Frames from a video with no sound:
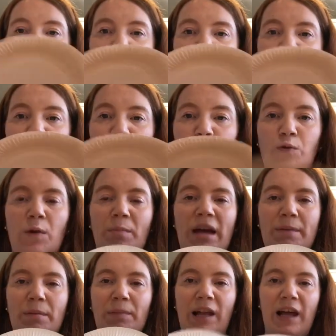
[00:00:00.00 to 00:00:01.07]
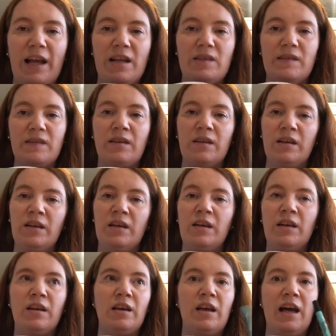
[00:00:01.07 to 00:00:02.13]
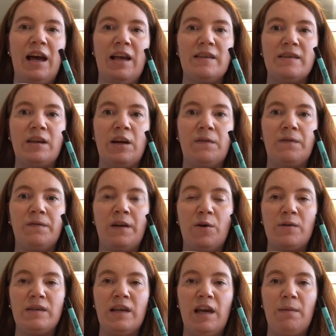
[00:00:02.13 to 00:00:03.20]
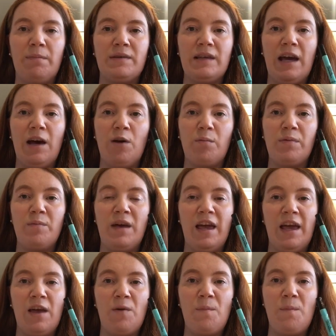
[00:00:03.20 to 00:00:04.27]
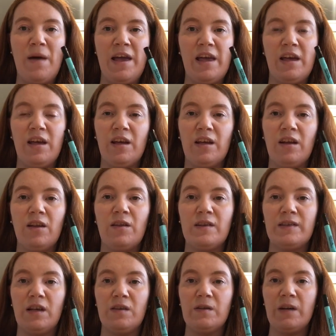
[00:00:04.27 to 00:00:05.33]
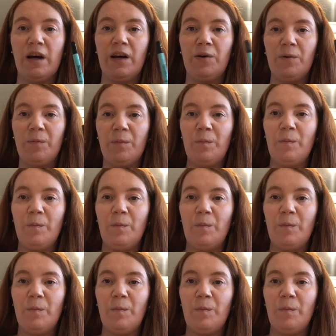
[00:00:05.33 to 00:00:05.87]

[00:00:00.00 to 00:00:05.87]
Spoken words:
a simple paper plate and a felt tip to help me make the sundial.